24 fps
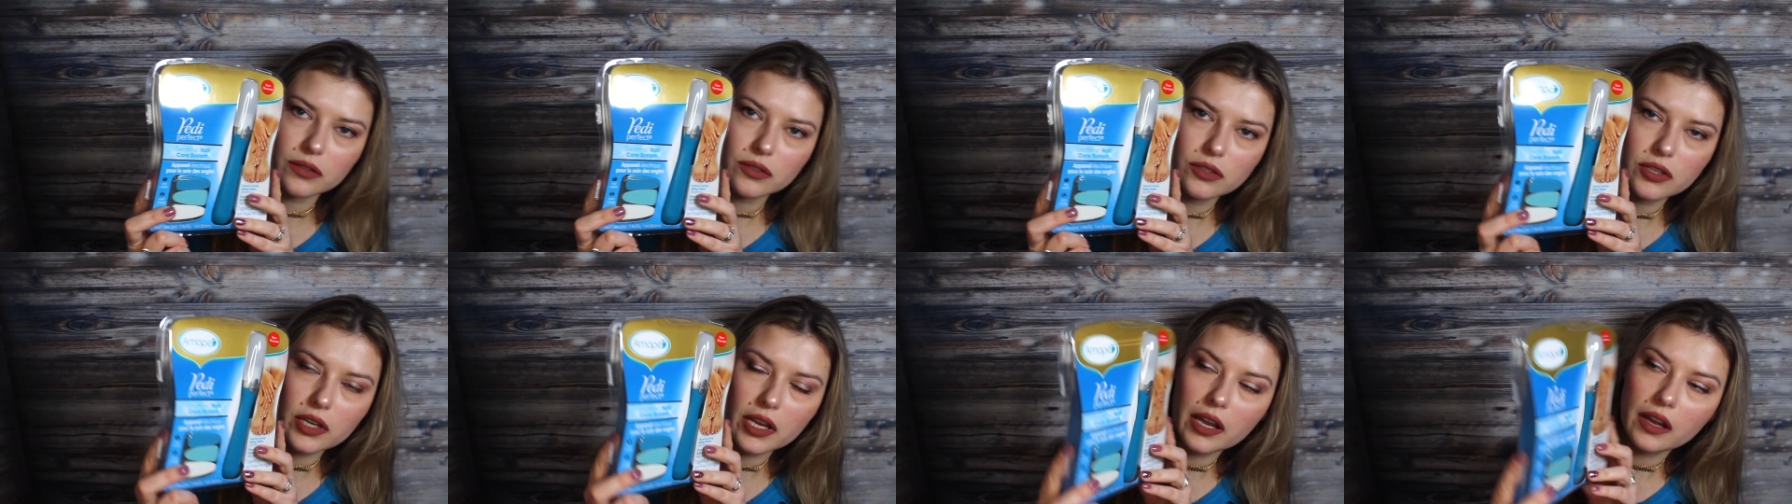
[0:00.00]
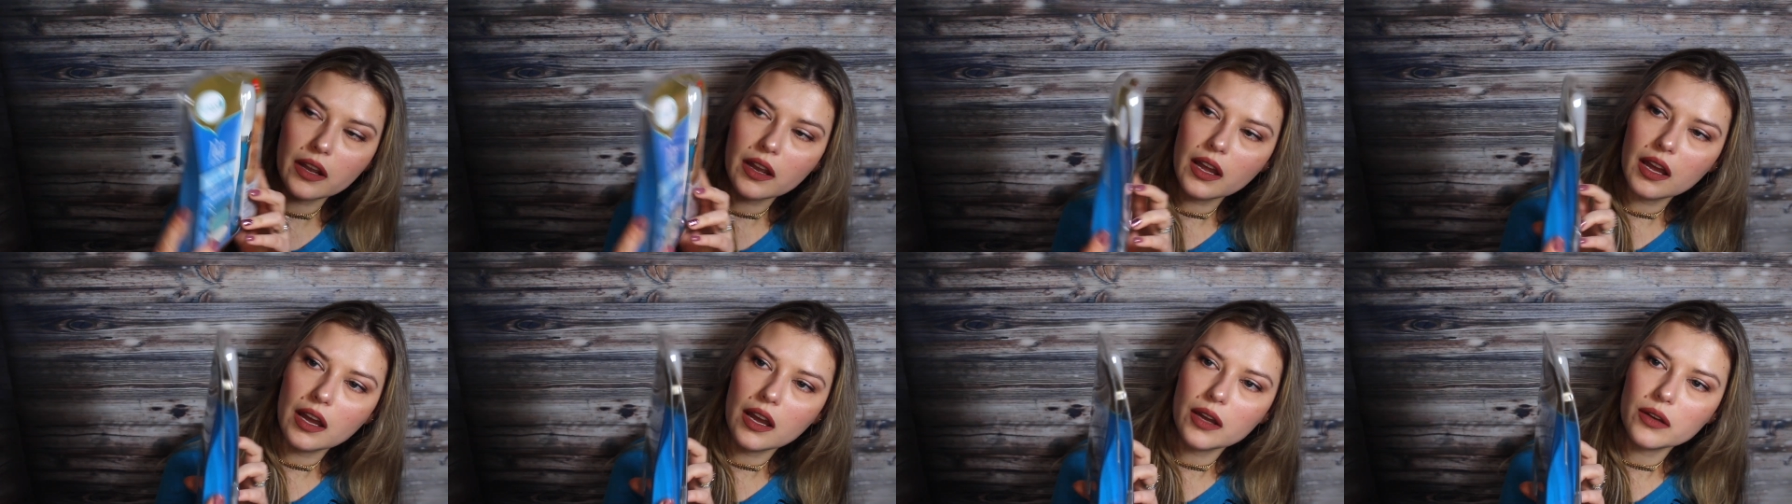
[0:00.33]
to
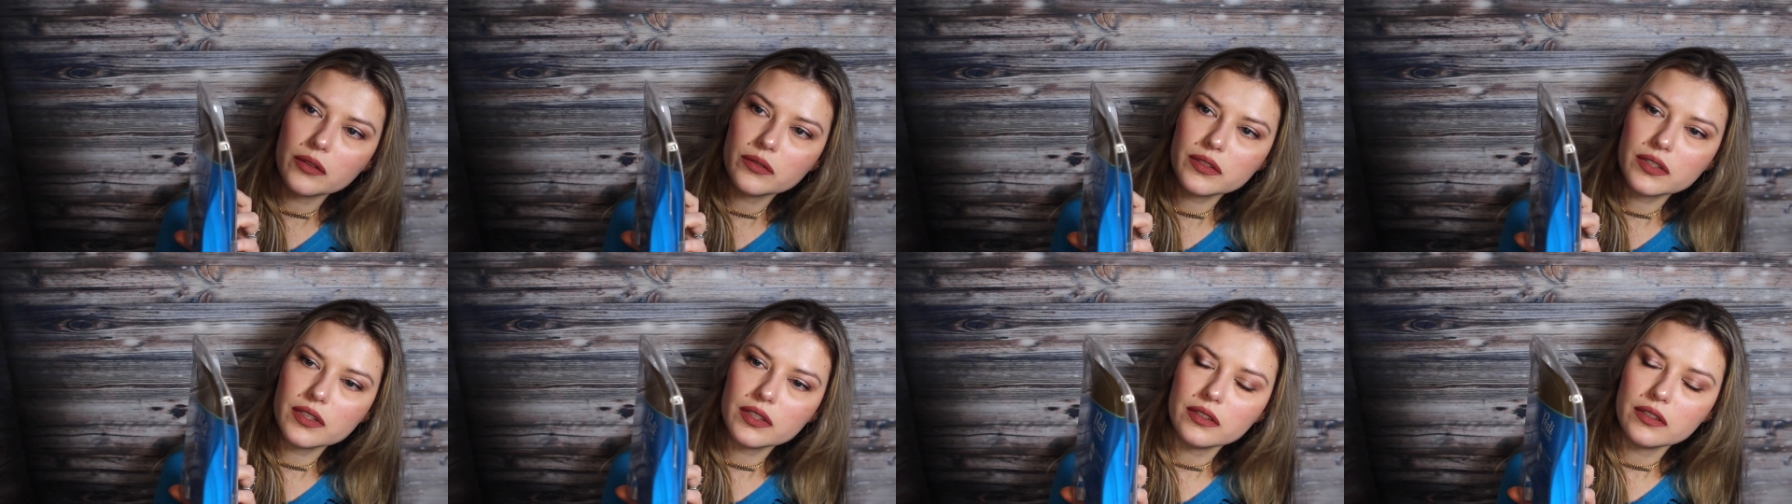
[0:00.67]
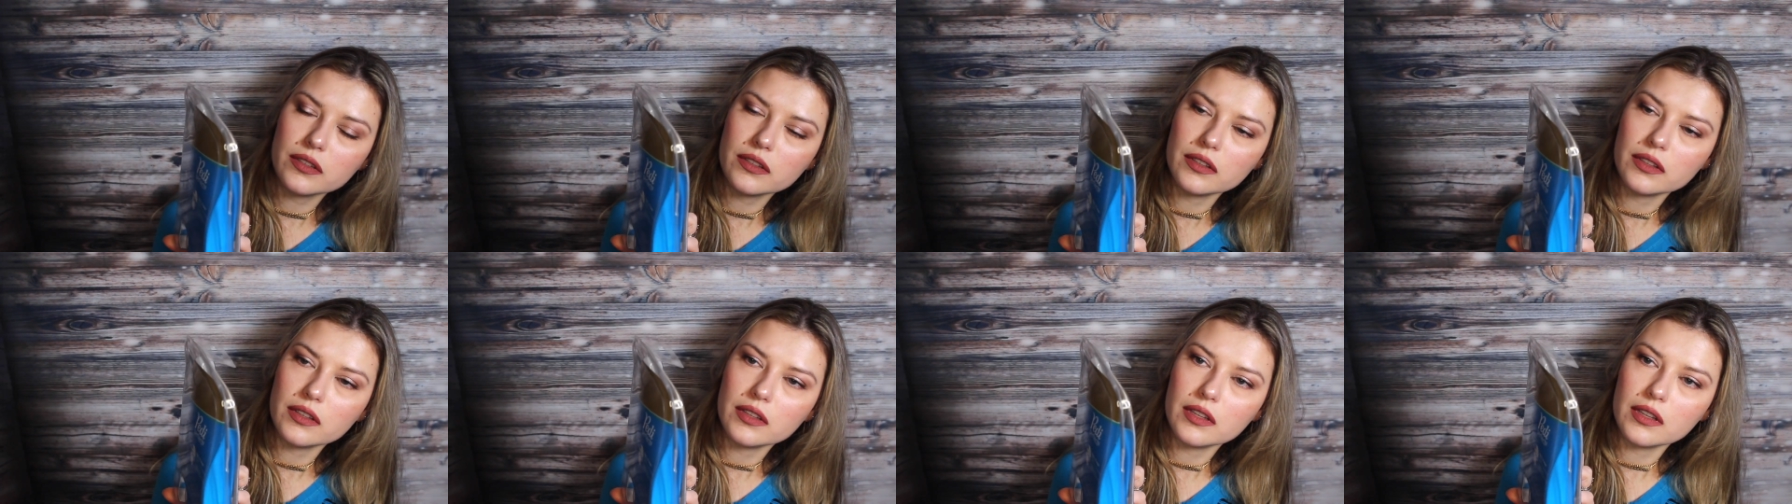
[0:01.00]
check out,
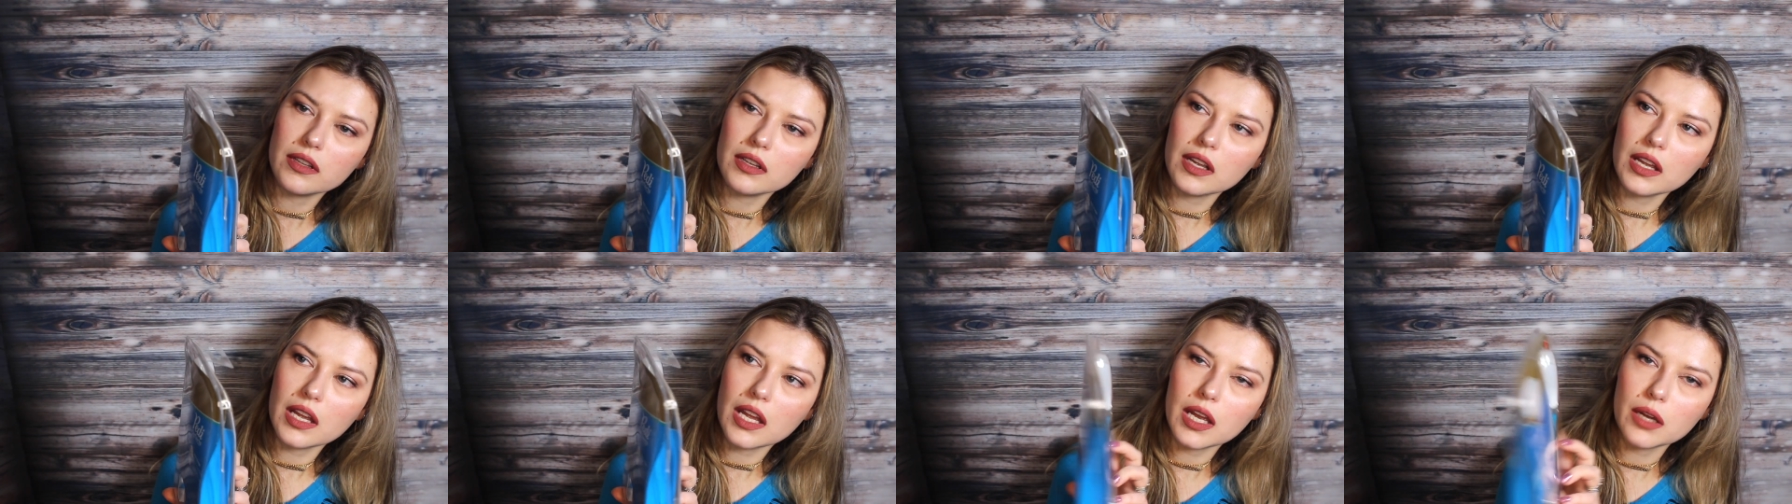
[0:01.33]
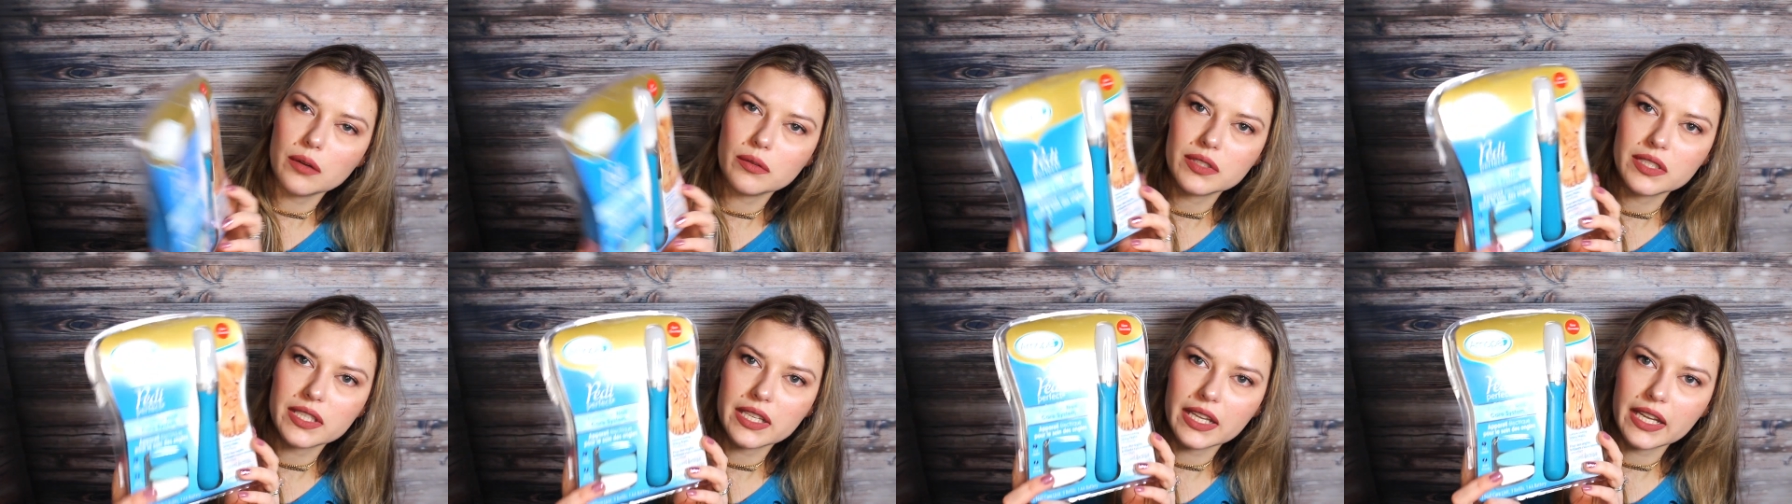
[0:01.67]

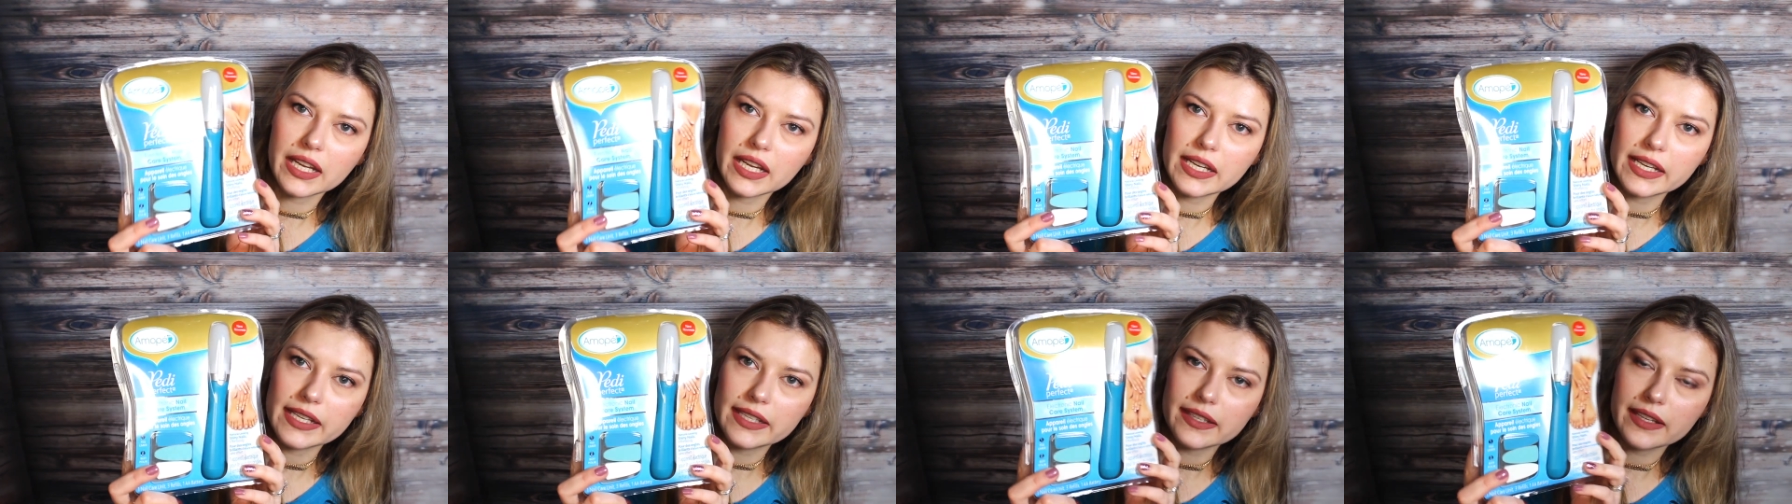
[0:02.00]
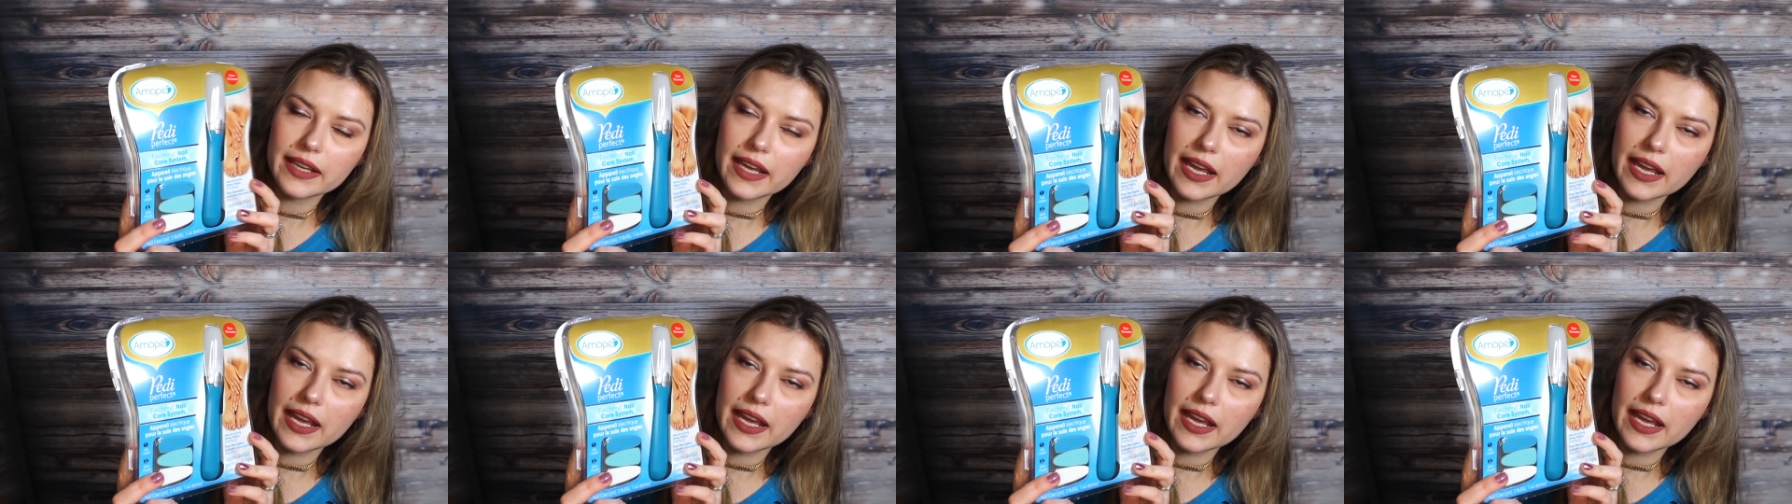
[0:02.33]
I was at, uh, like at